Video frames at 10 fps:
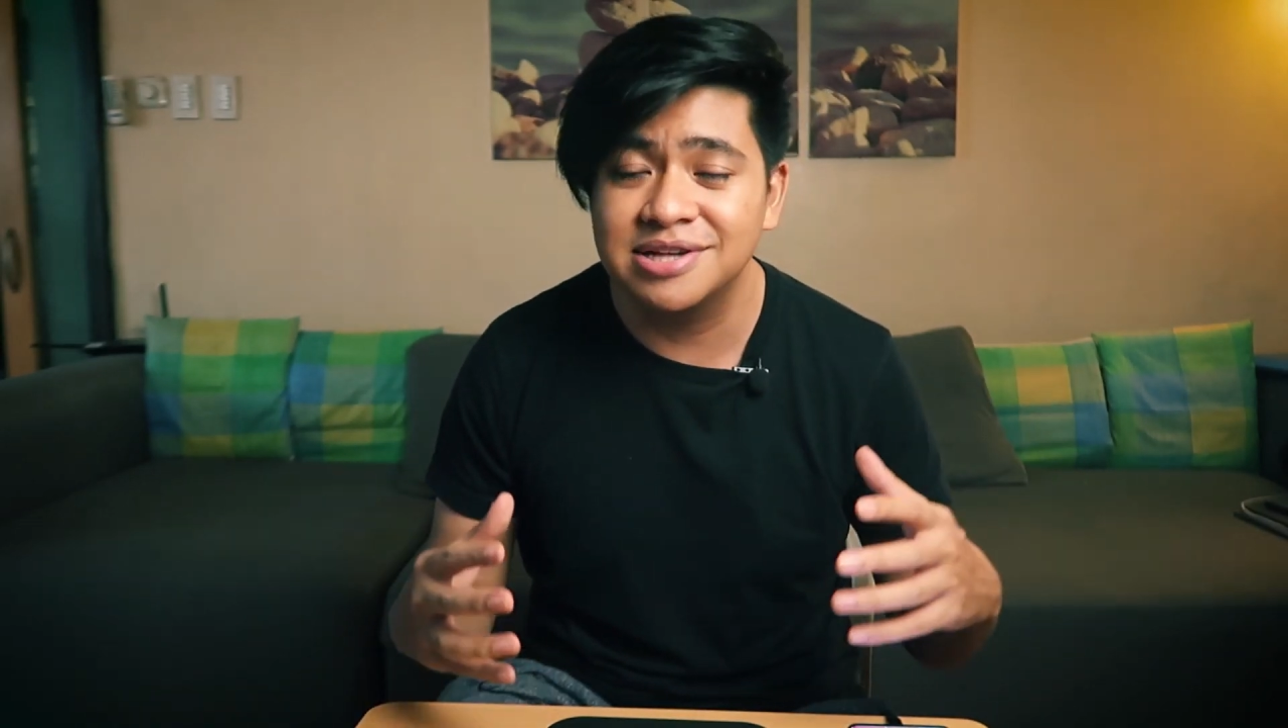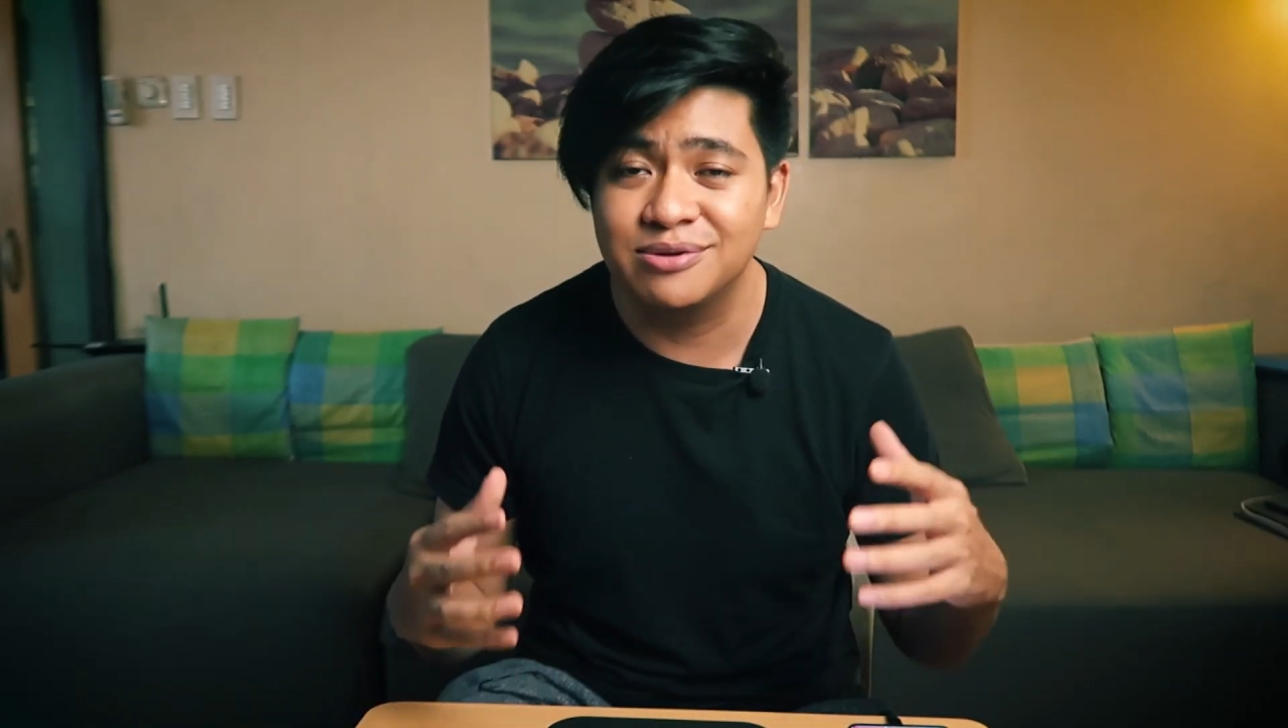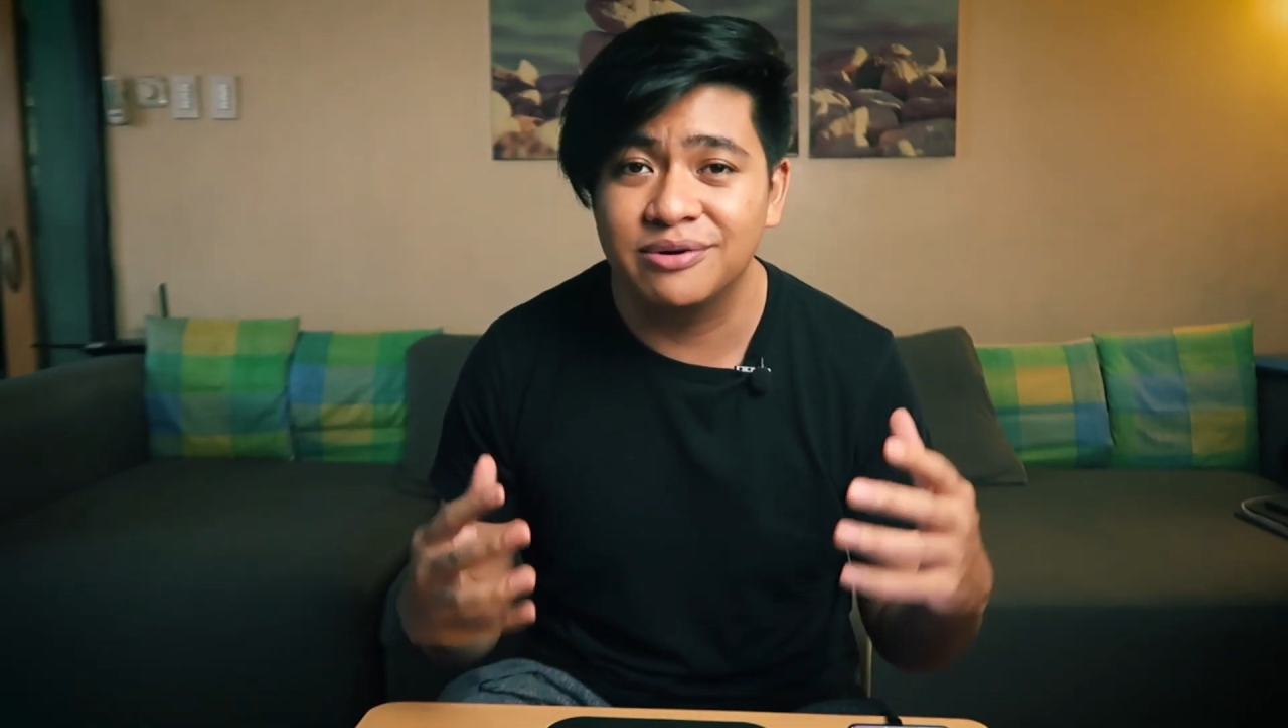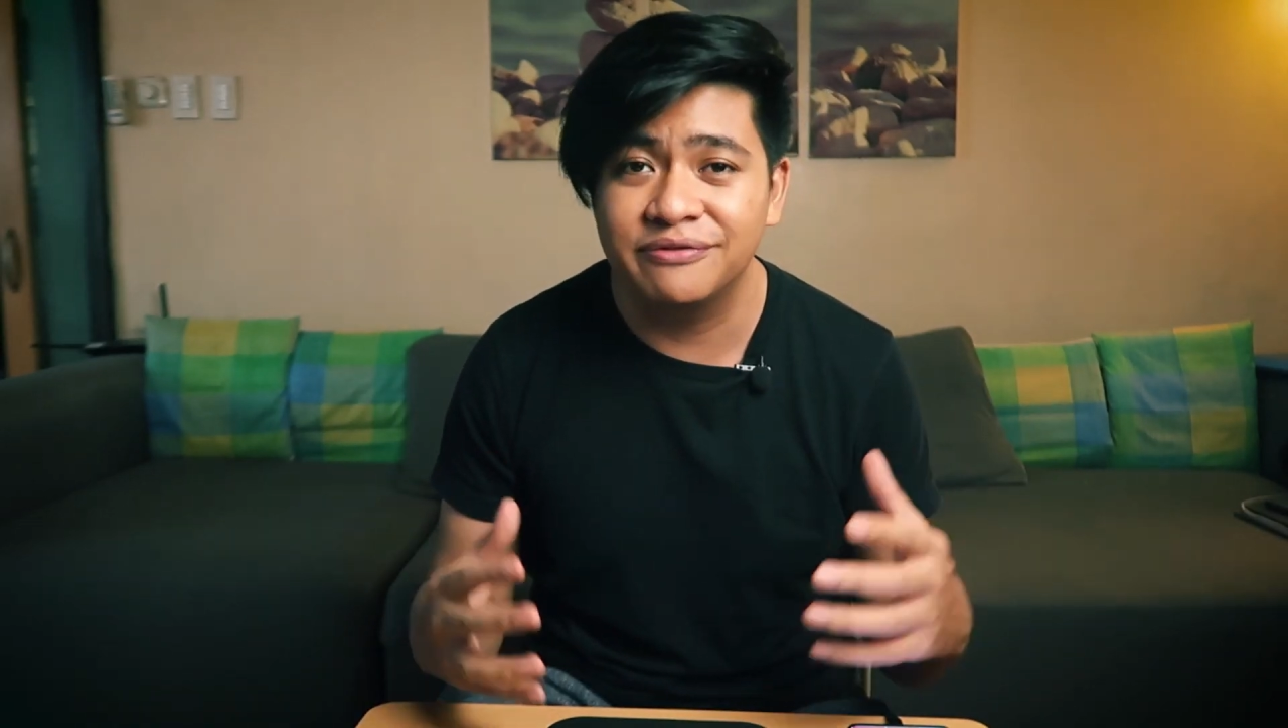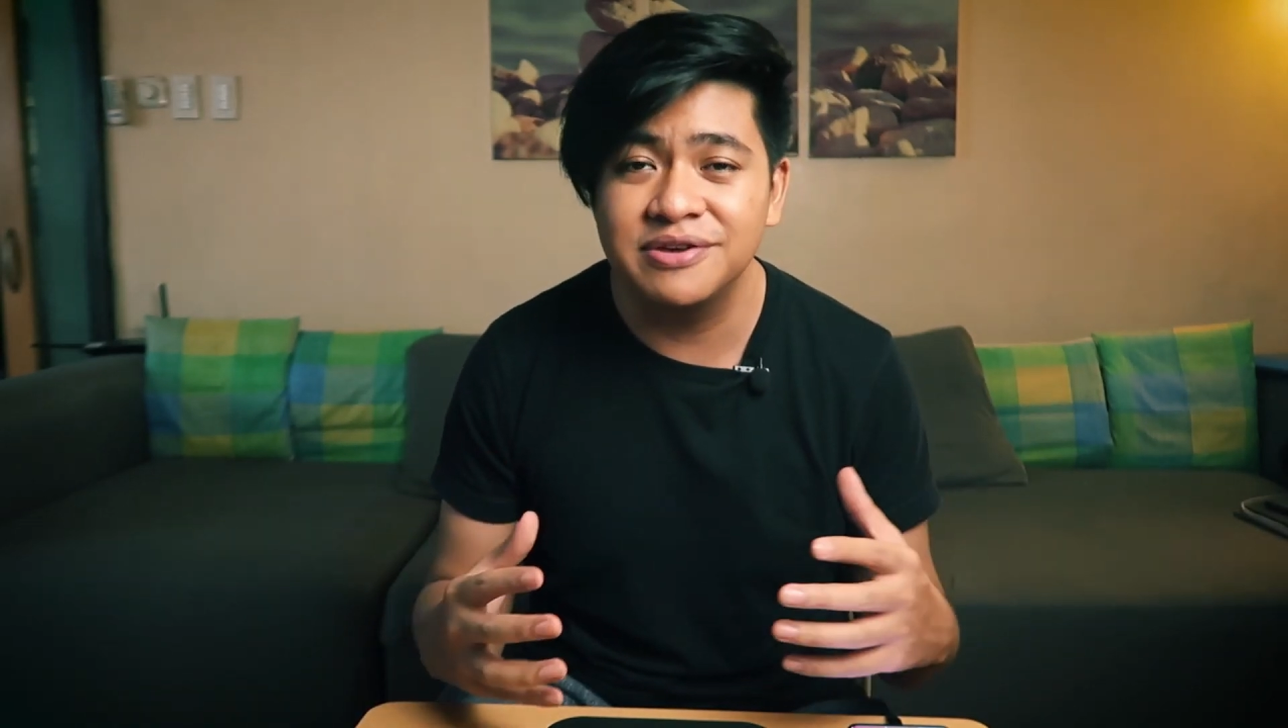
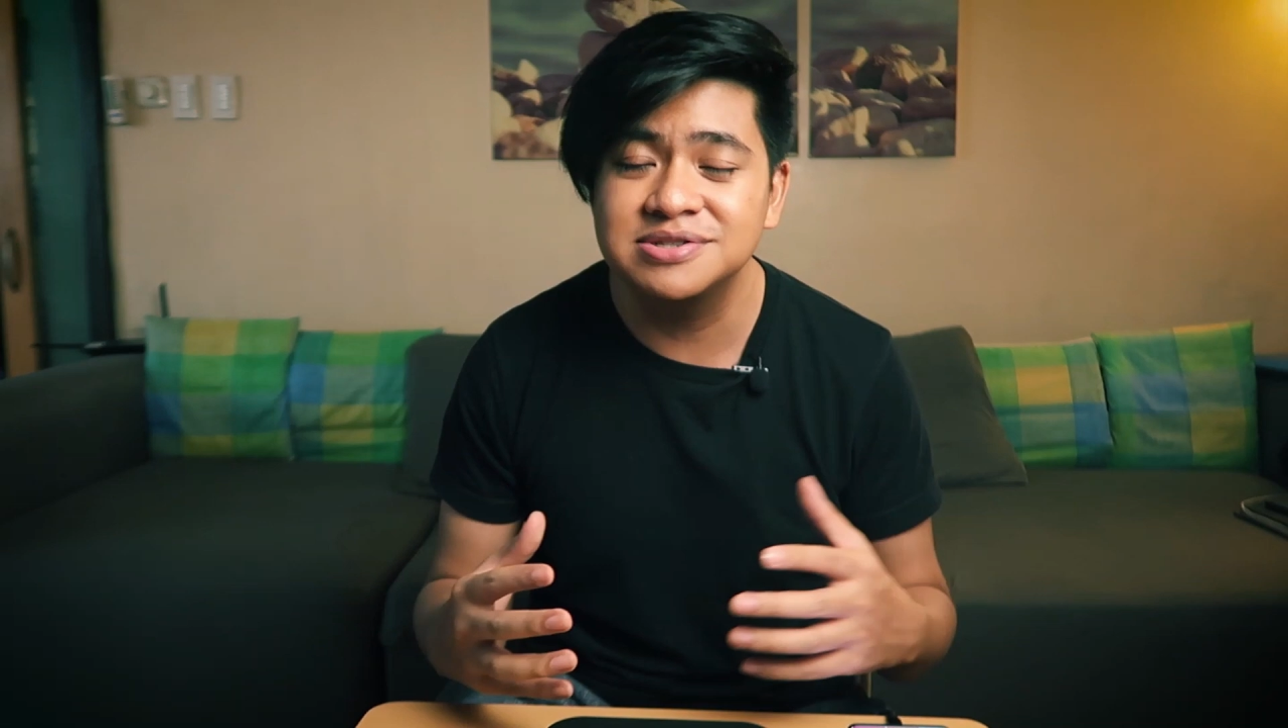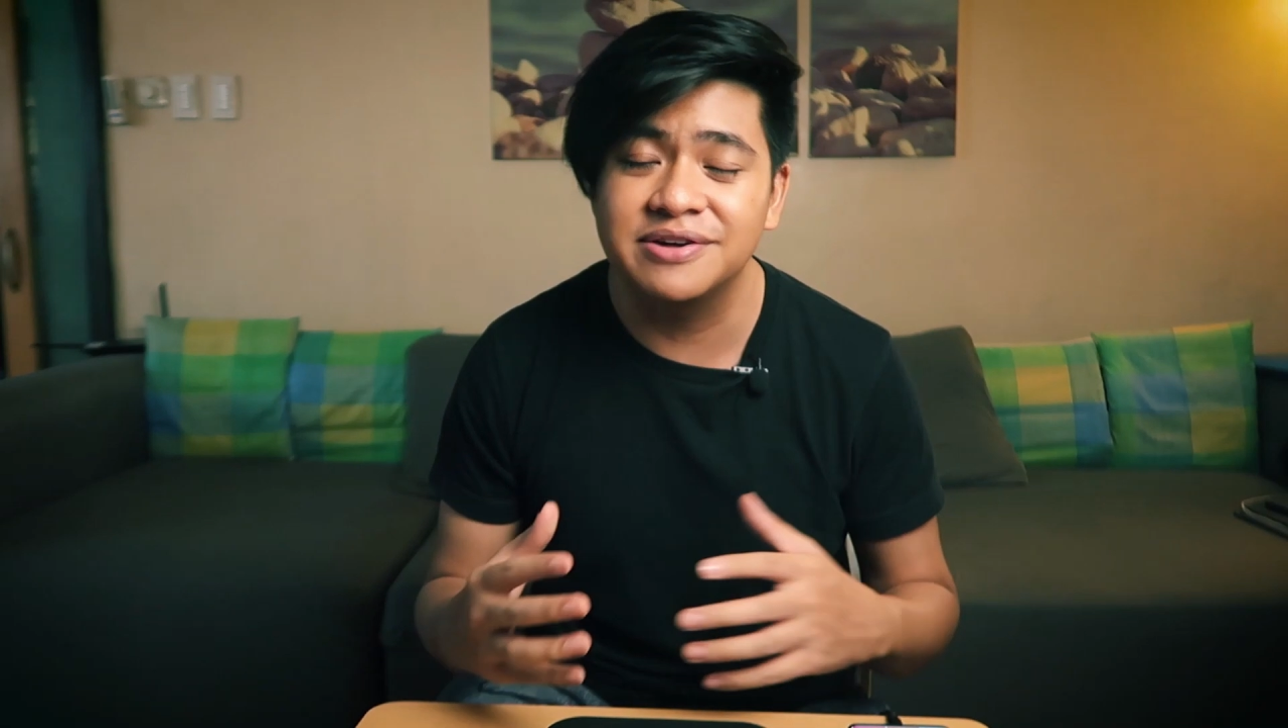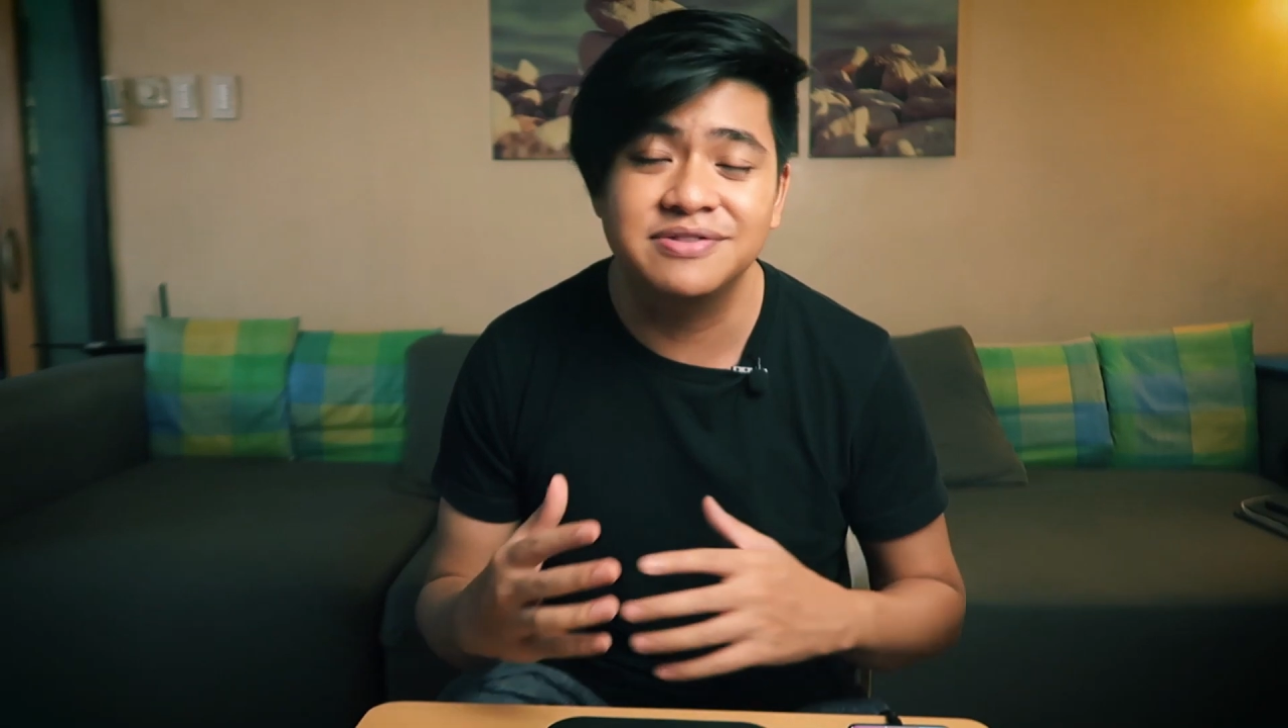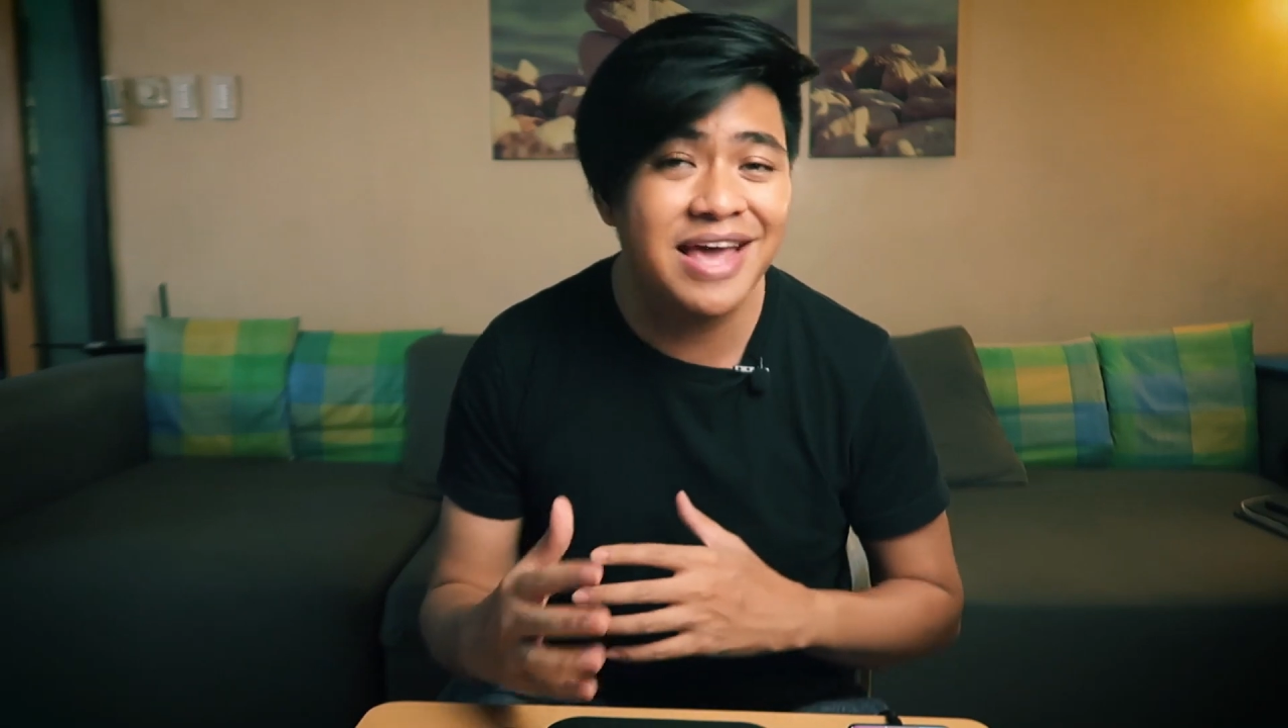and reviews of